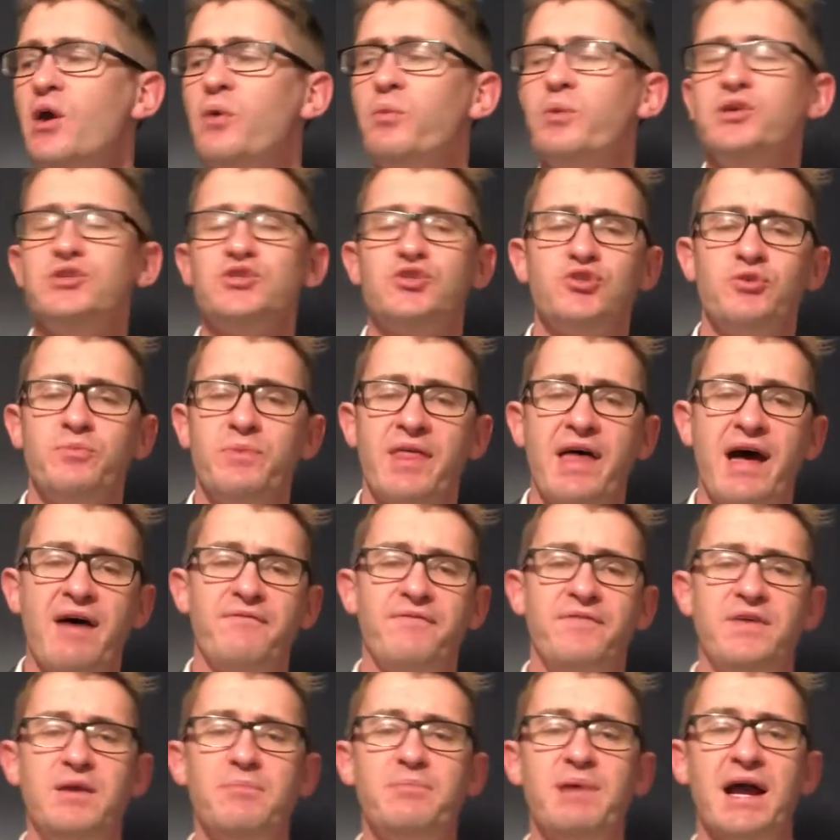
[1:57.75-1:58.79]
with some of
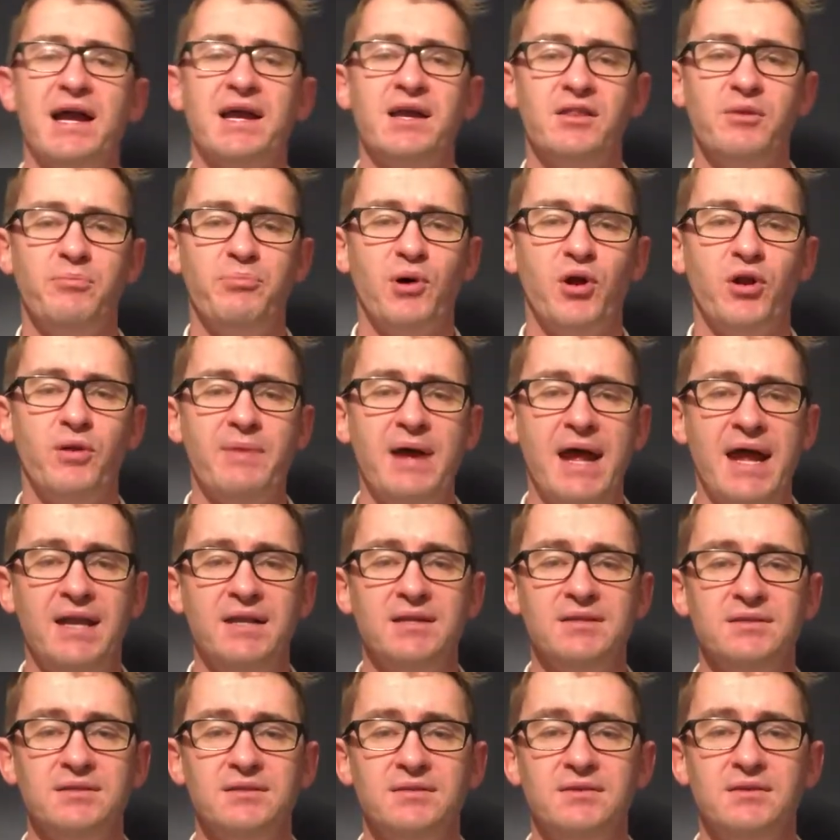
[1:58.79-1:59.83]
that feedback at the bottom
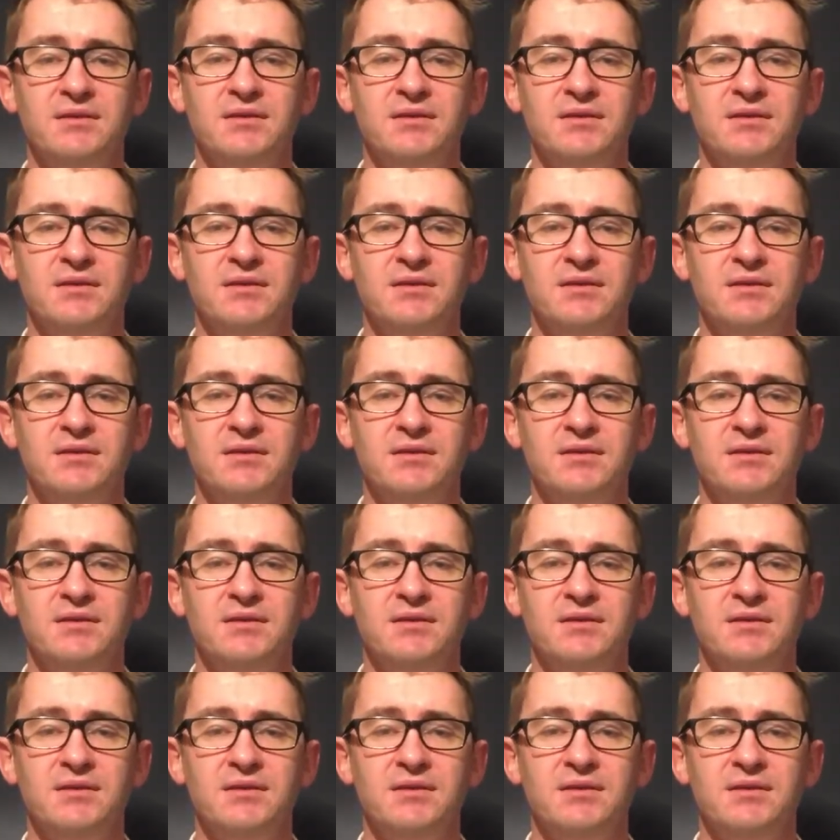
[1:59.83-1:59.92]
end.